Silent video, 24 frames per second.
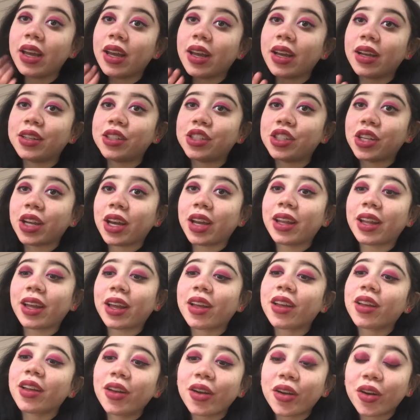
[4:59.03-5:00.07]
and she had
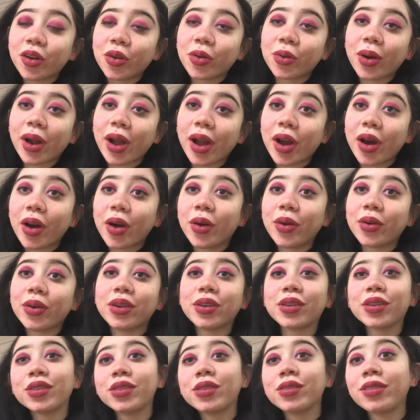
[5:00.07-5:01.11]
like a little crown
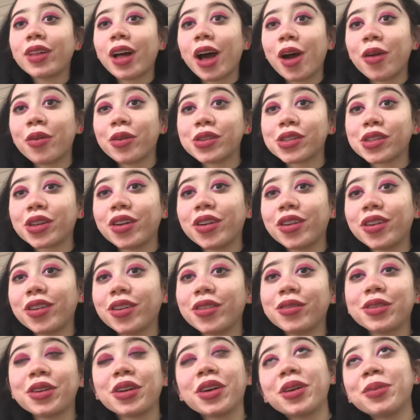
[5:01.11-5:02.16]
and flowers all
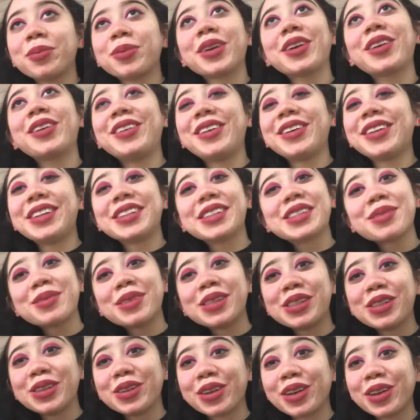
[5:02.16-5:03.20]
over her. I'm like, oh, that's gonna
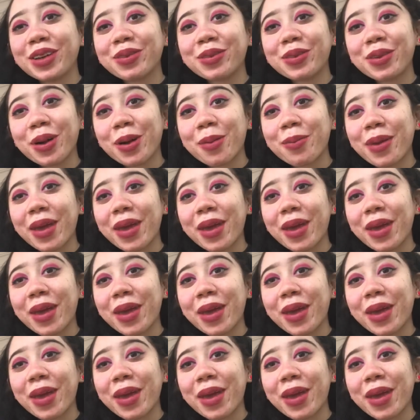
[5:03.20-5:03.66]
be so cute for our